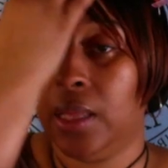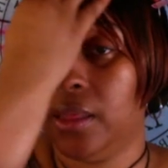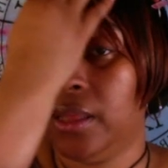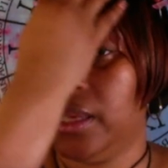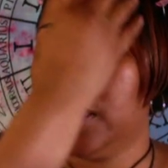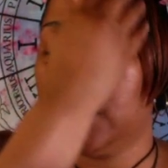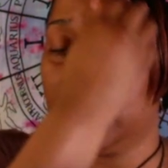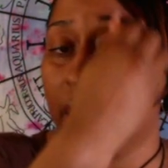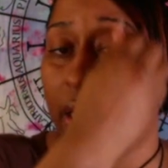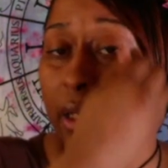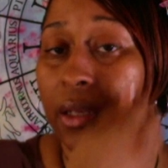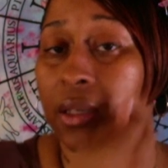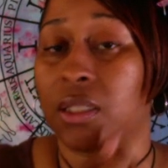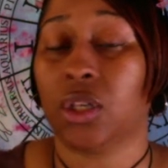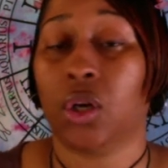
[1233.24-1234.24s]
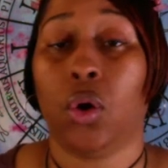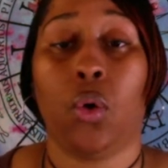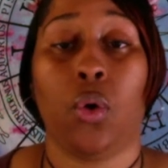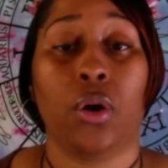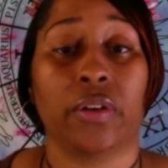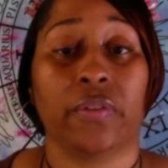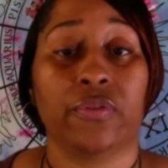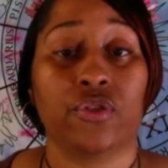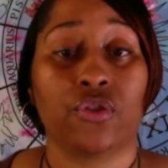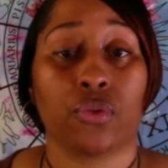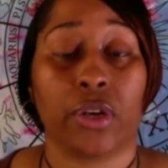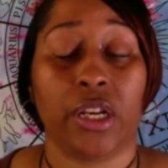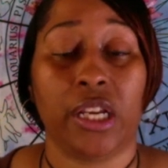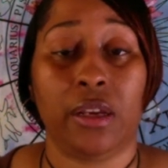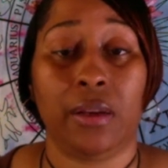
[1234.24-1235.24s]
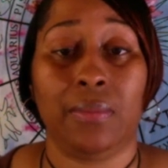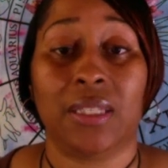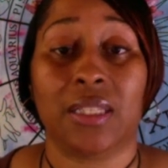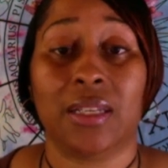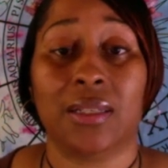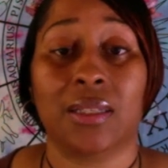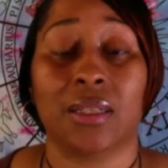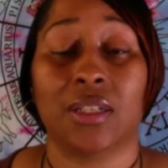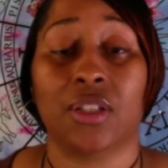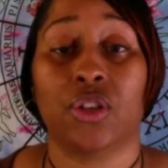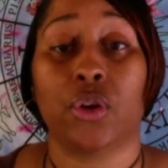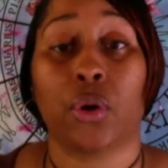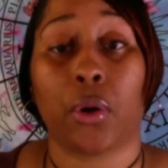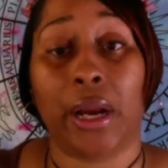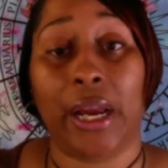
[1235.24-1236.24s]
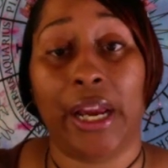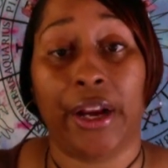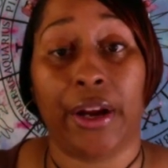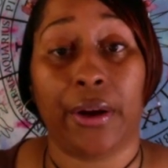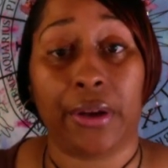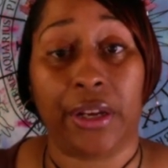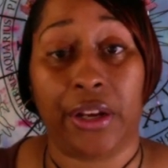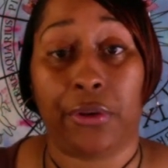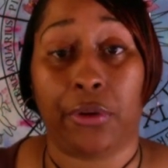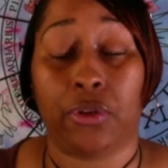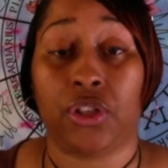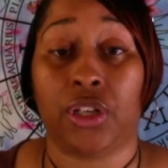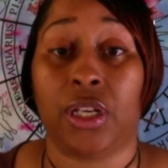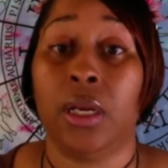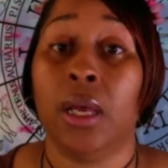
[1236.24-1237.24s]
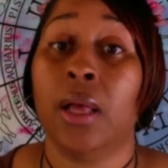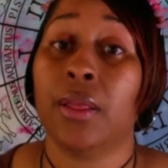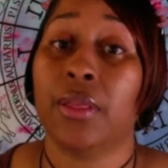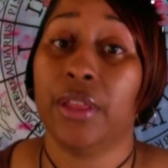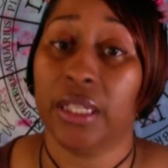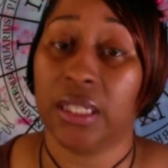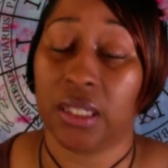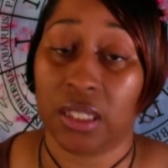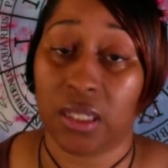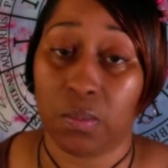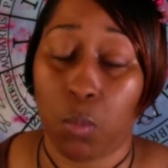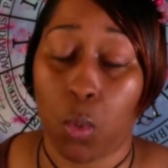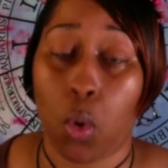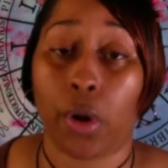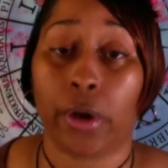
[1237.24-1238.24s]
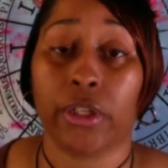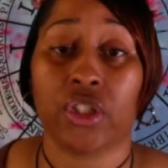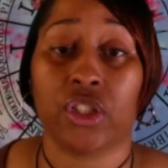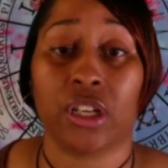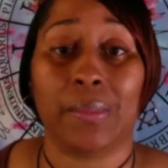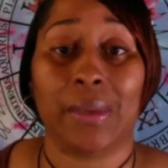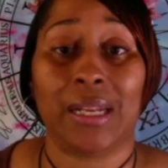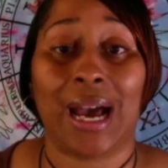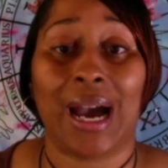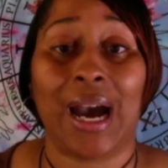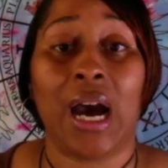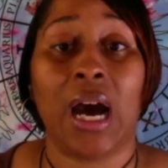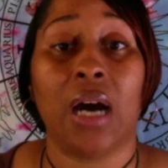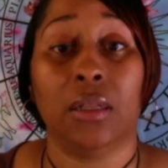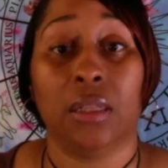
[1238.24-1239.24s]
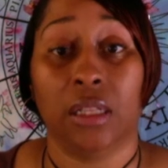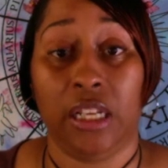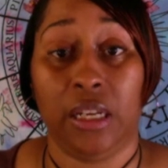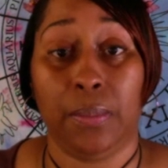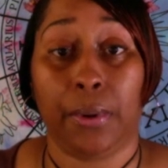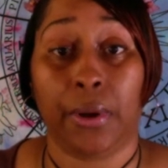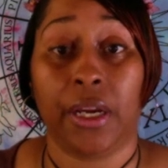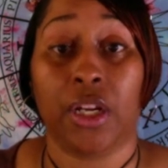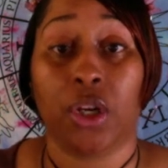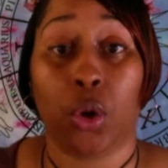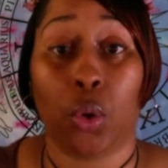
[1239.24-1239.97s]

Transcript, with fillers: This is the Court of Dreams. This is your air energy. This is more Gemini, Libra, and